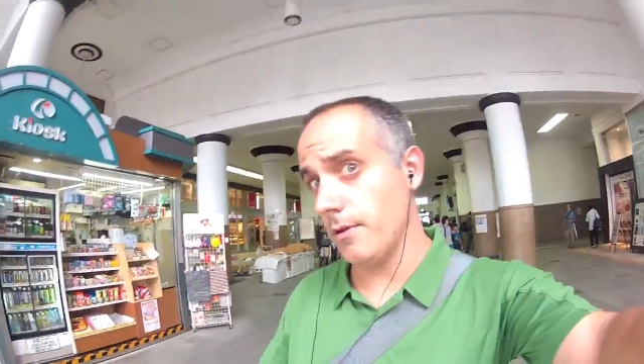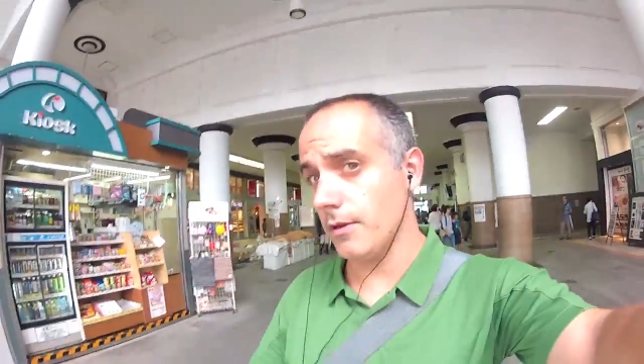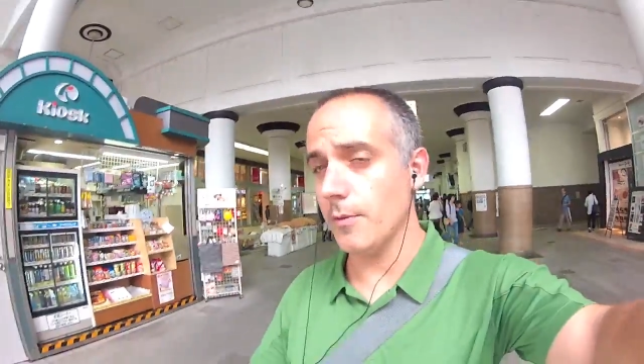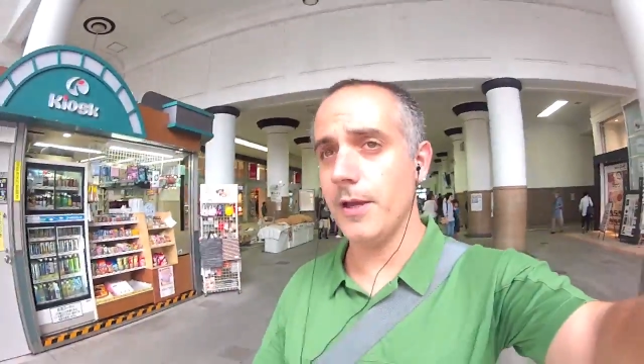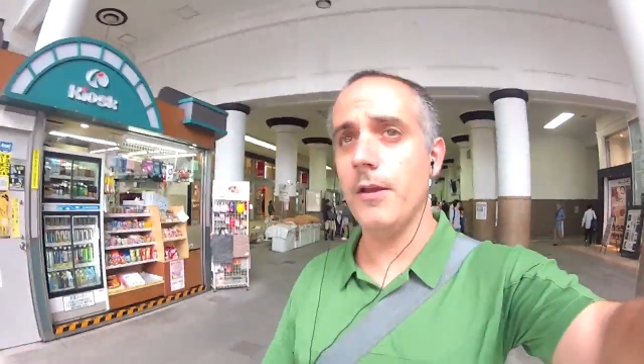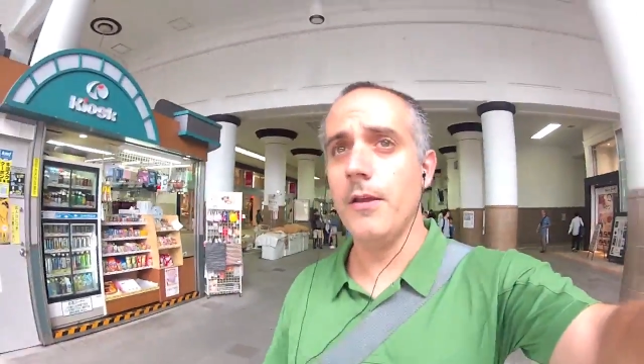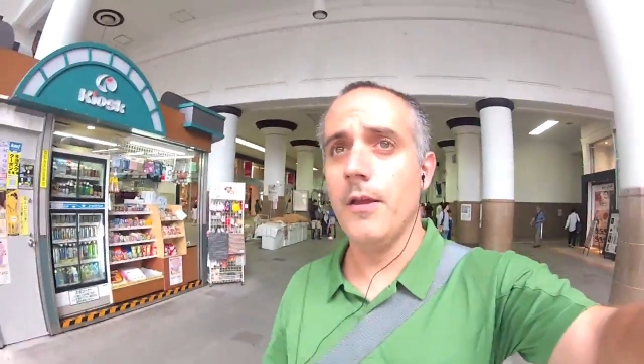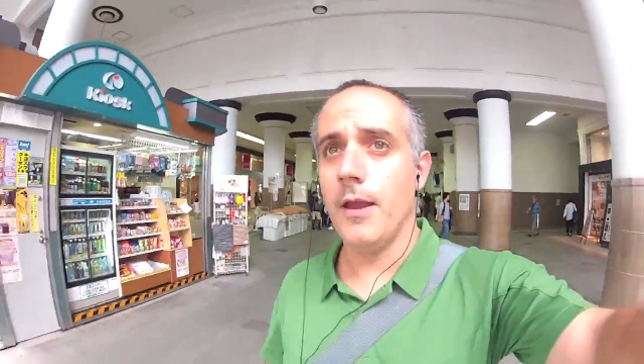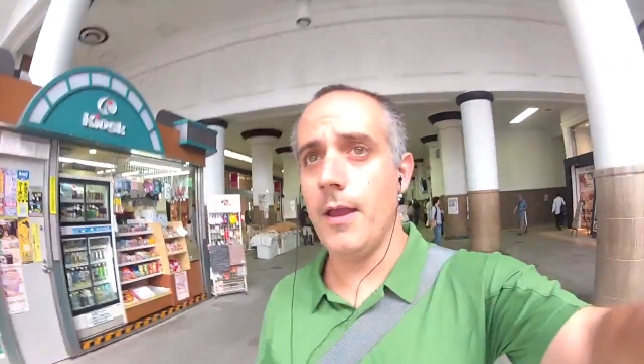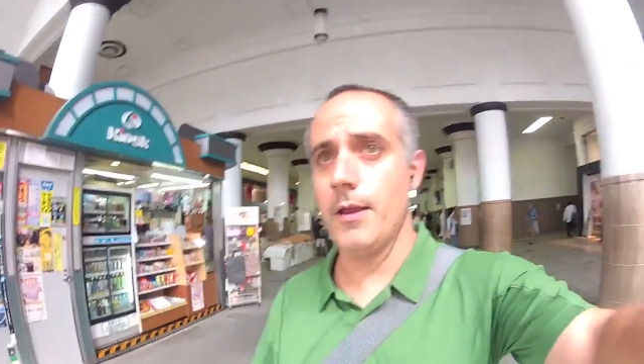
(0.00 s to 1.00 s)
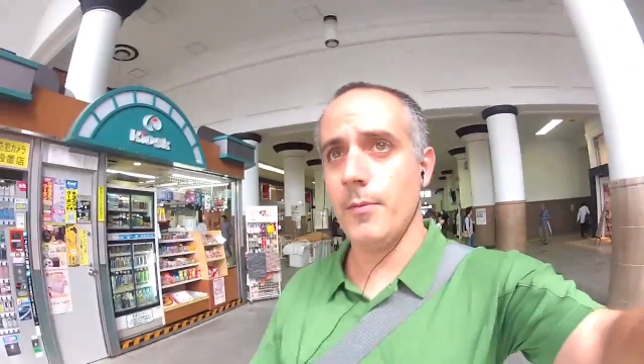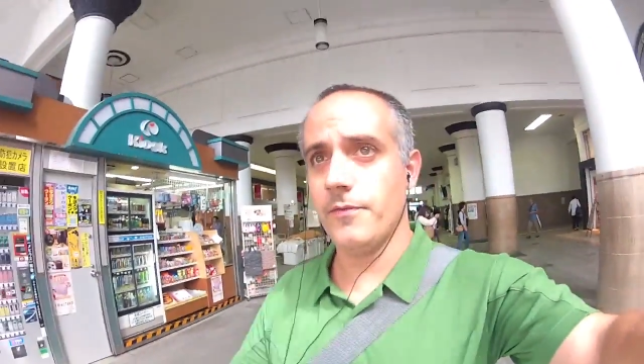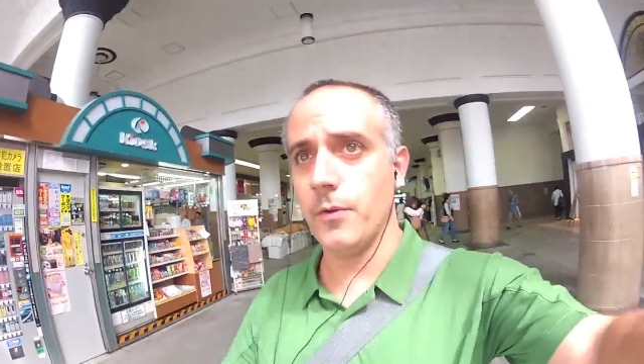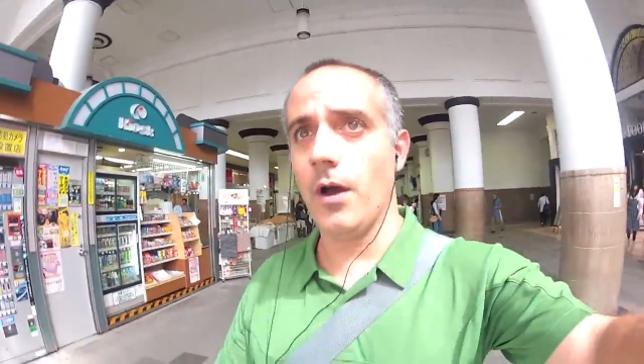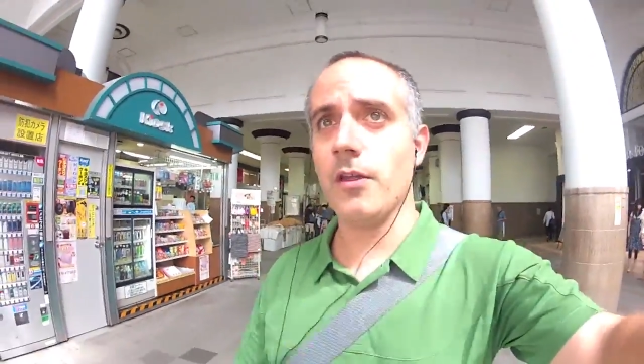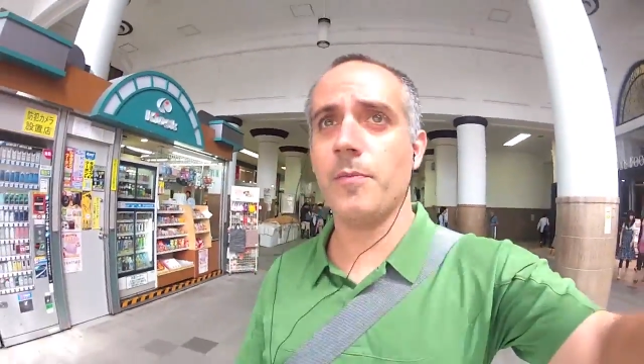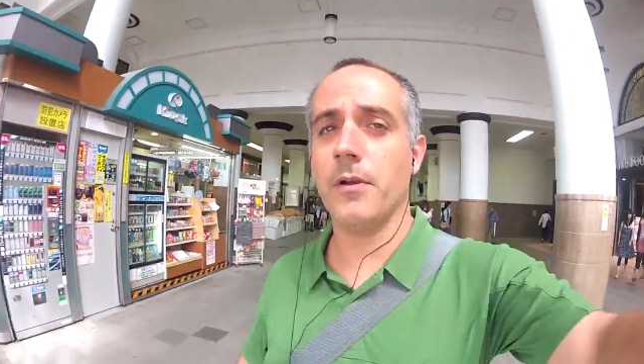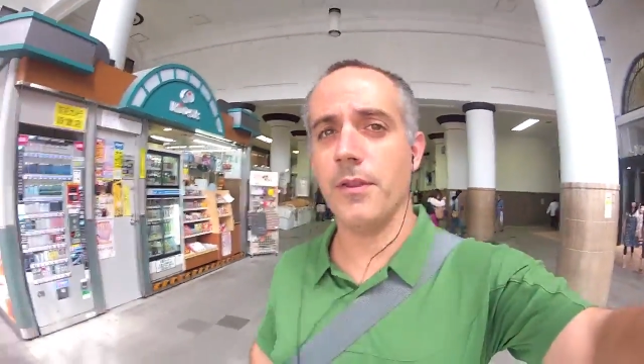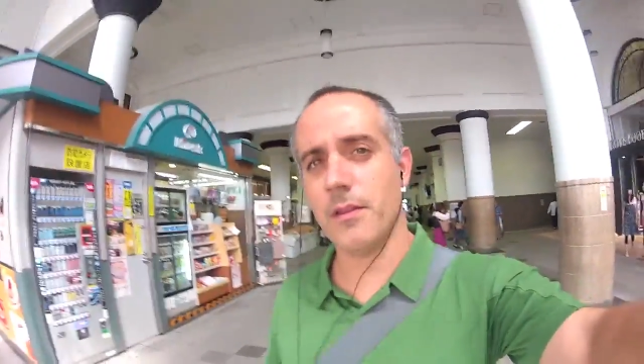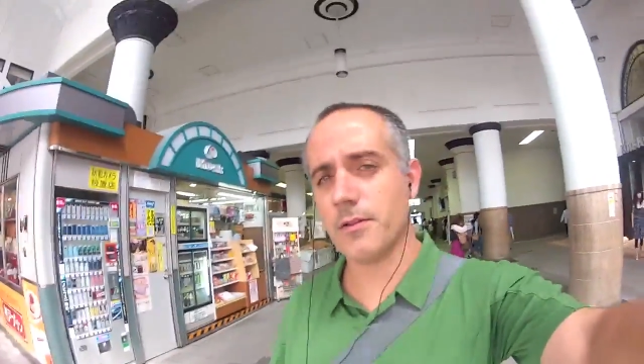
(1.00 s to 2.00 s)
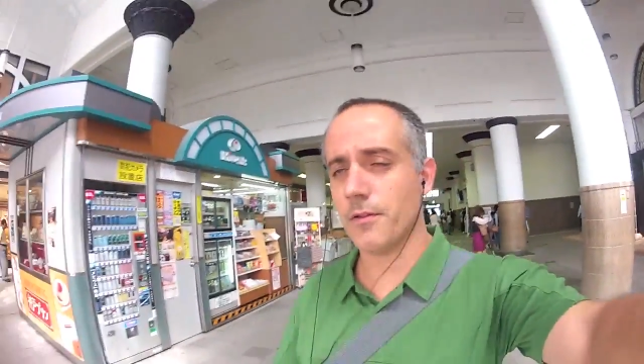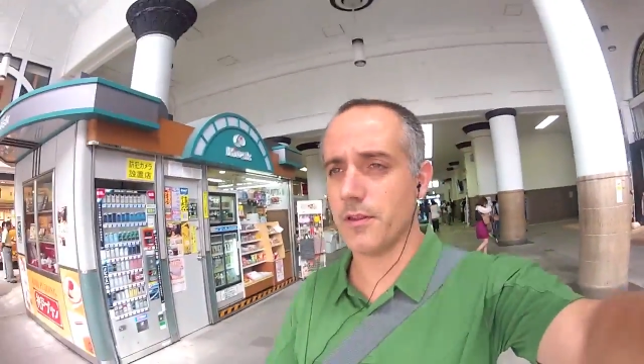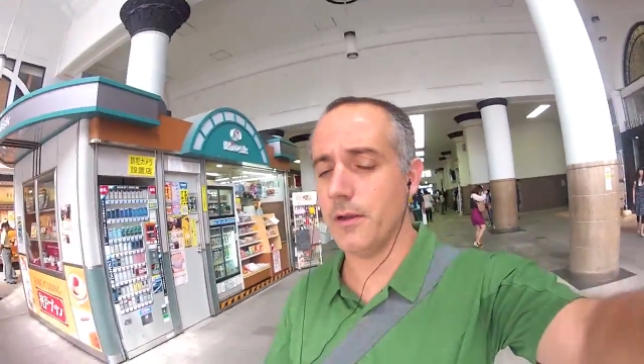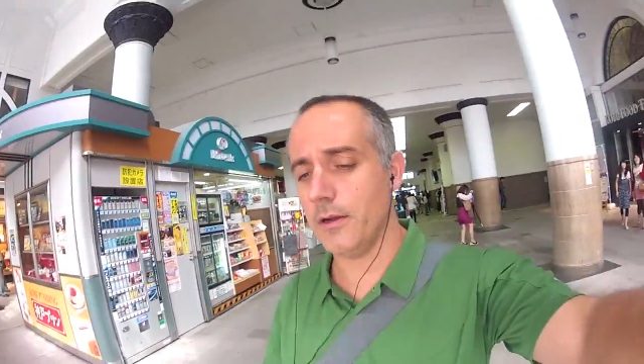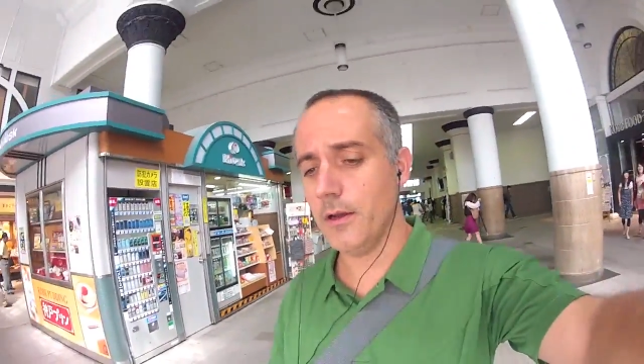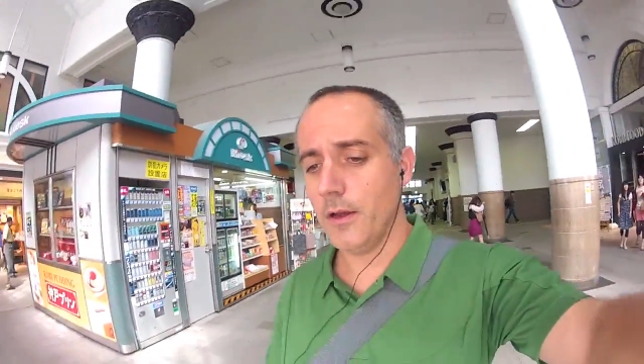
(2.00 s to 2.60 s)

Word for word: City Kobe, and I'm up to a hospital that's close to here